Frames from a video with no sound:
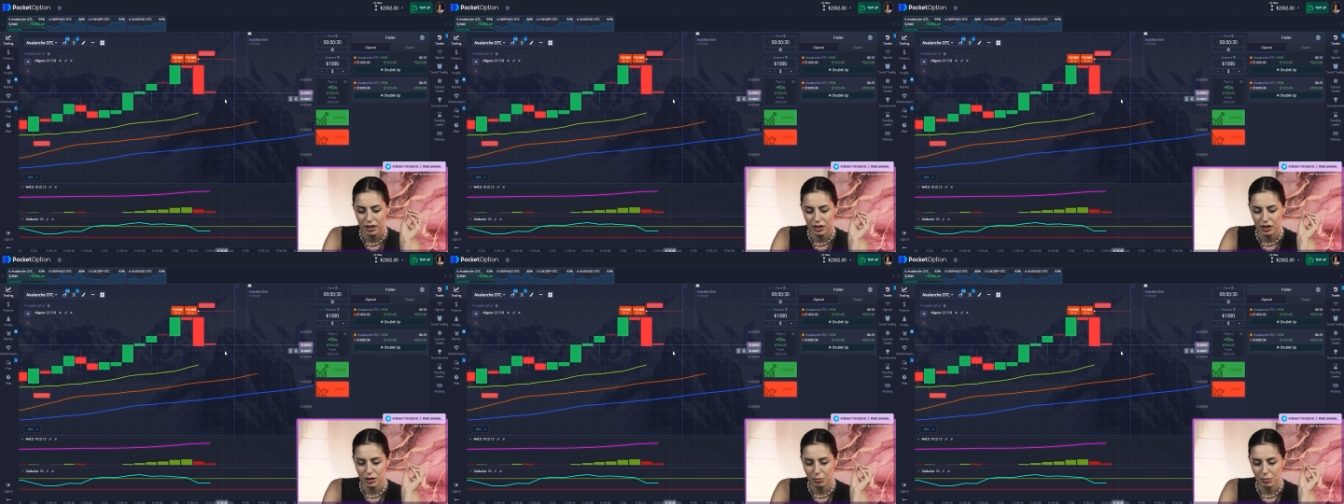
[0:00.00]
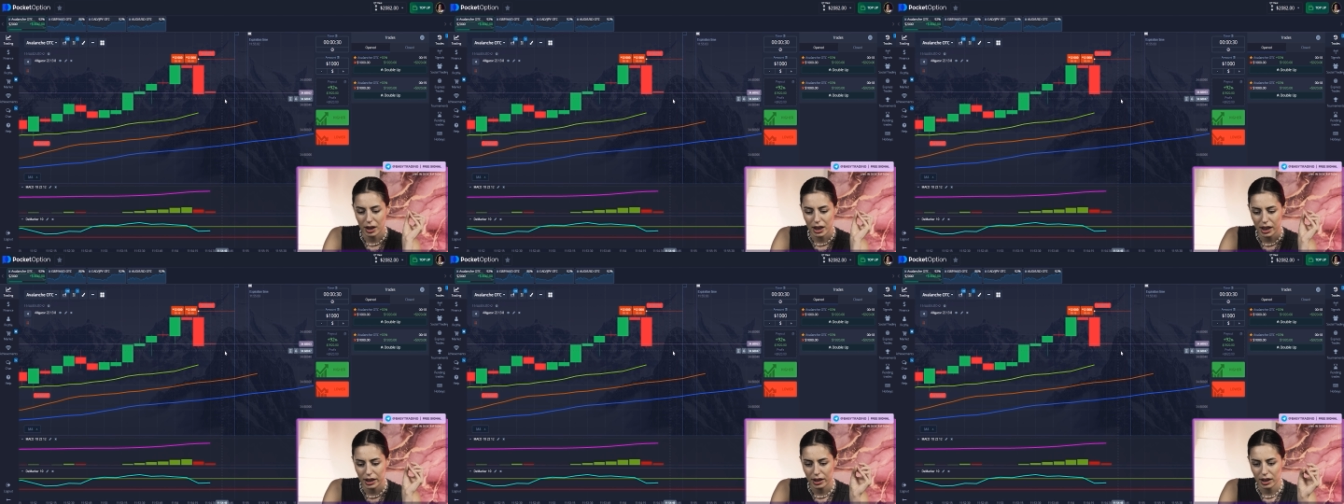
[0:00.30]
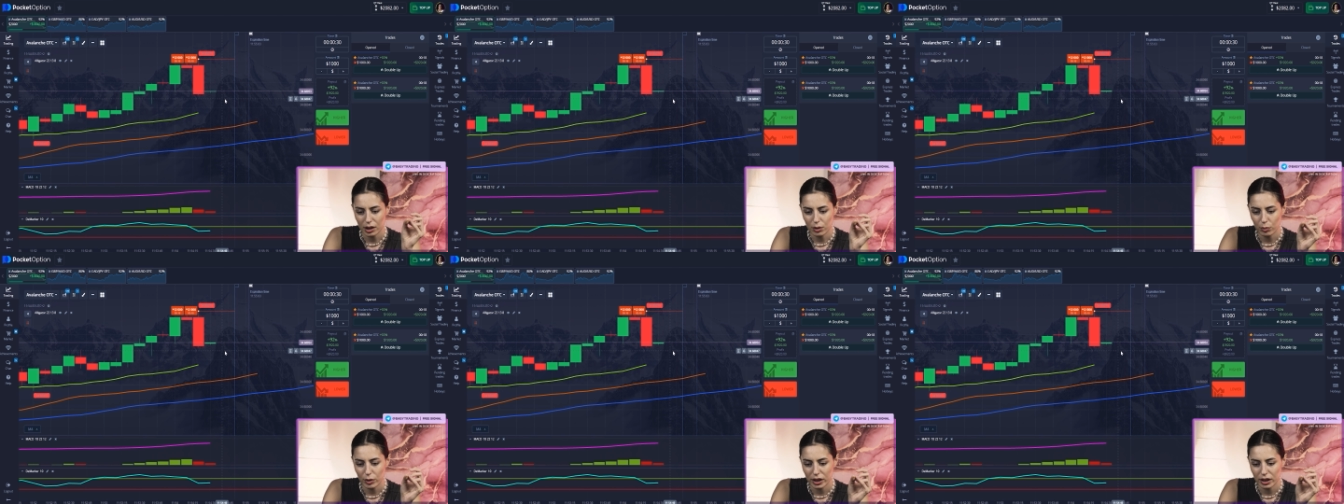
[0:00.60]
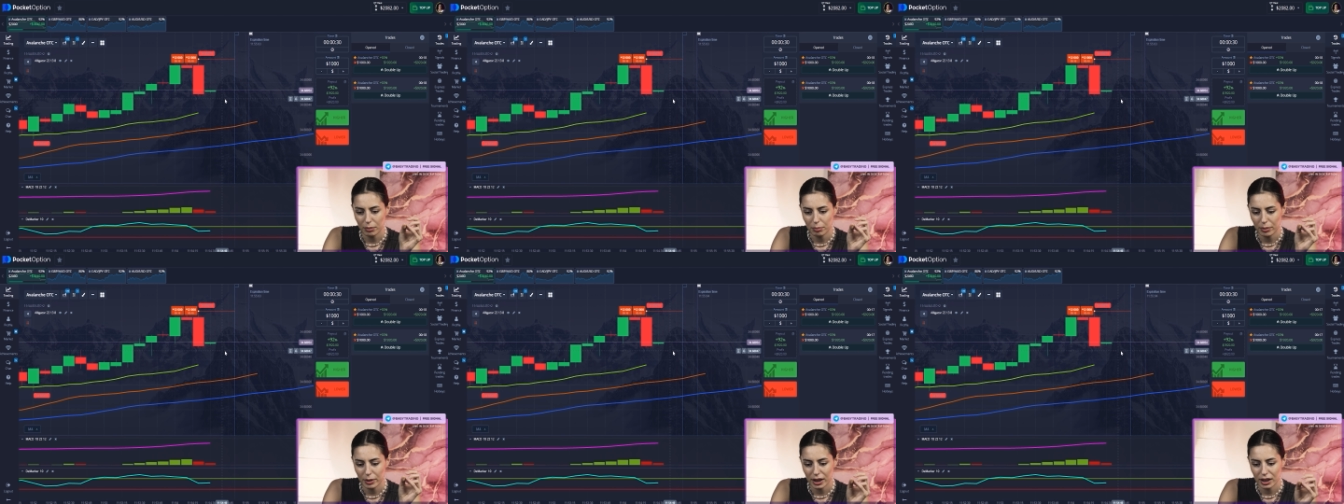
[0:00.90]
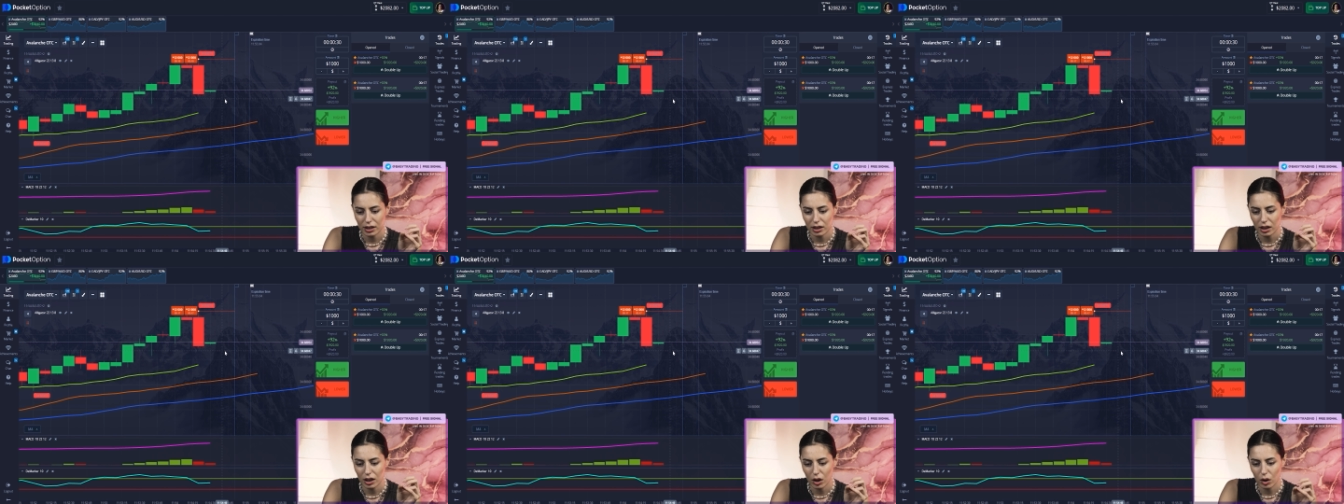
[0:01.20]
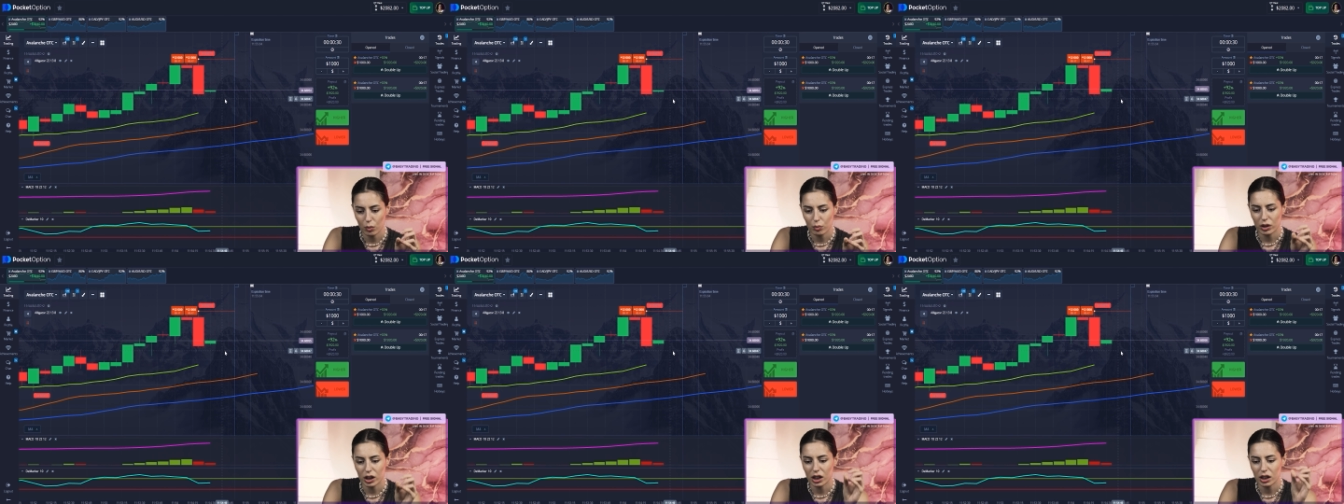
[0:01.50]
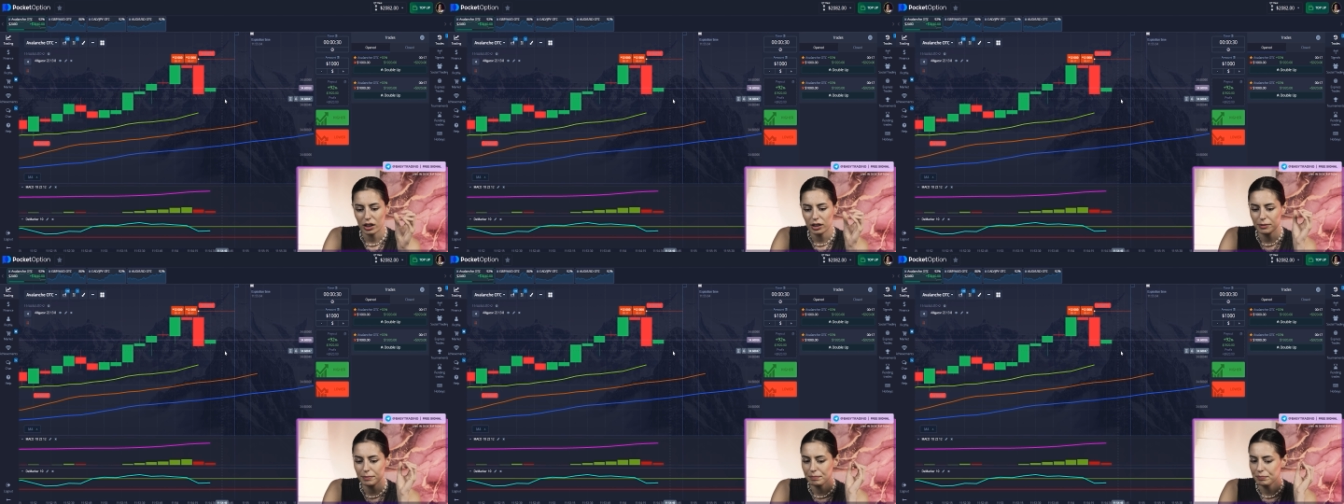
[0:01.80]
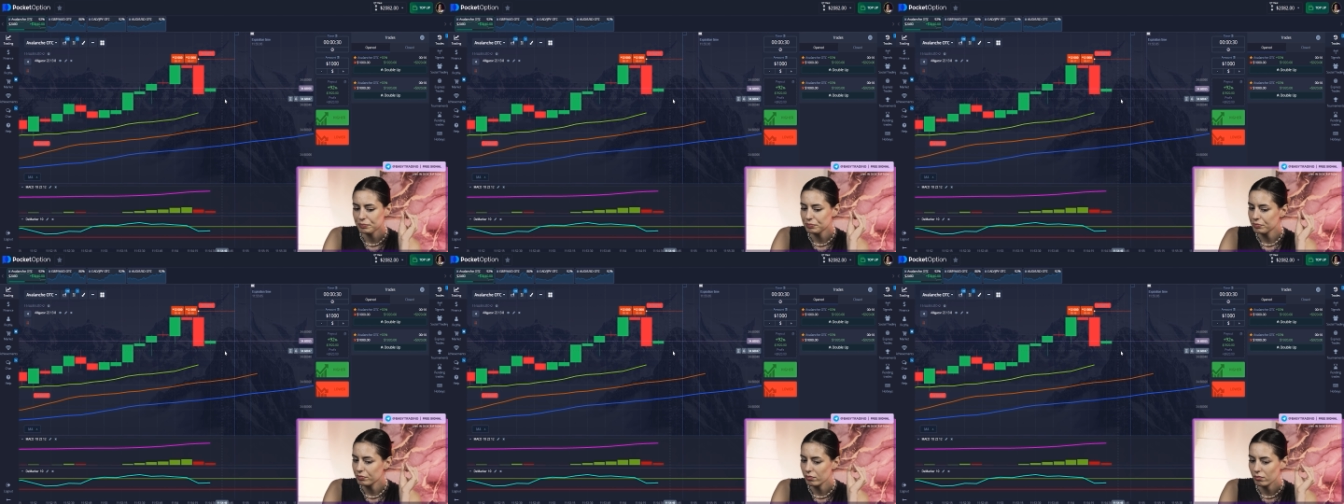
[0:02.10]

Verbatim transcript: the demarker went a bit lower.